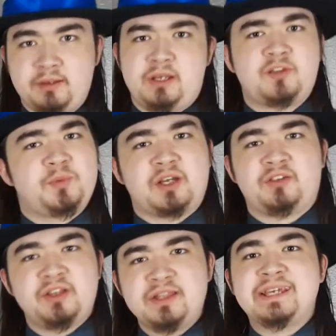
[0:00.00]
it's
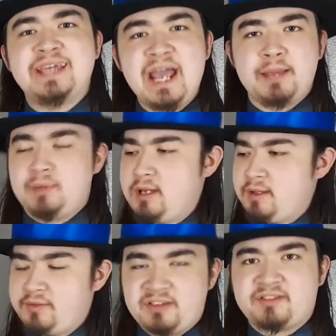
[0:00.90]
because in the game,
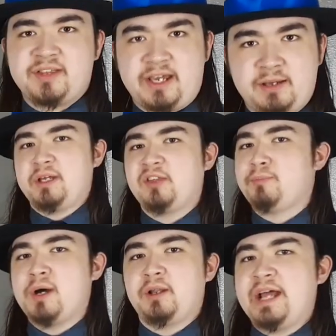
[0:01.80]
this thing is
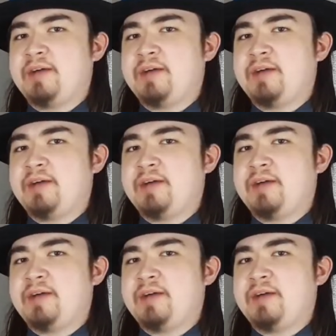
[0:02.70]
modeled